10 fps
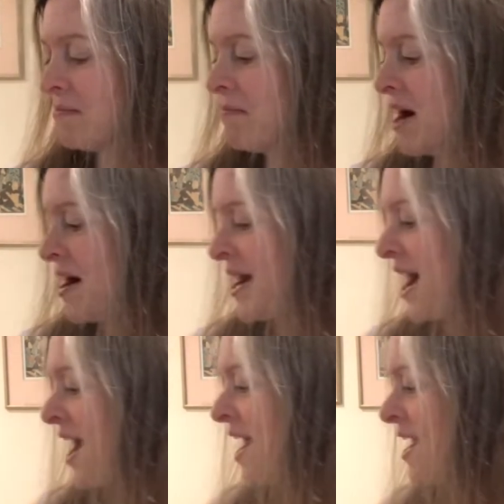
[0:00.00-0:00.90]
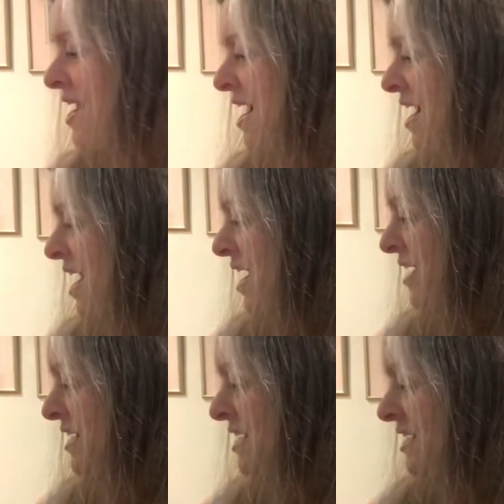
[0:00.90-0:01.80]
I
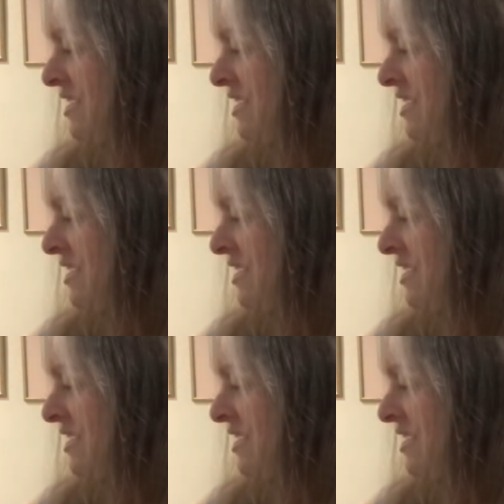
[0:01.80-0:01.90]
had